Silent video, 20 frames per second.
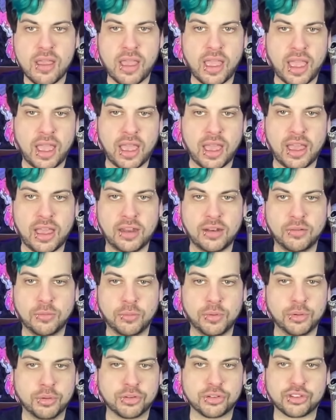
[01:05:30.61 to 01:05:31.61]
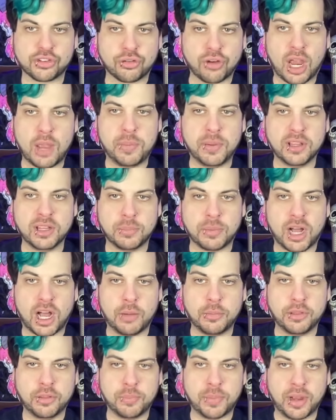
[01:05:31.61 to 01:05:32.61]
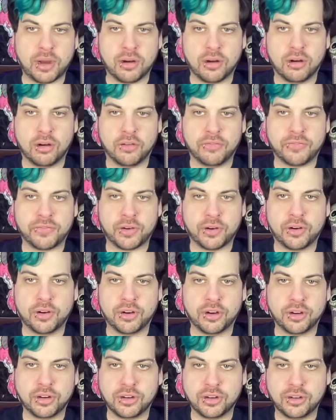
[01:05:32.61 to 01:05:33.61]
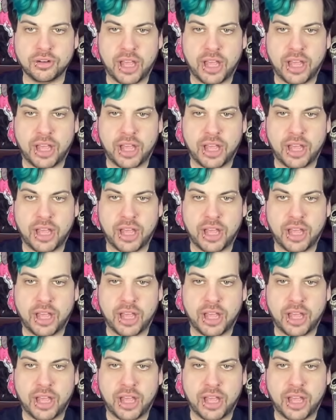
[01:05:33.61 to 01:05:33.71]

and we were scraping the bottom of the barrel for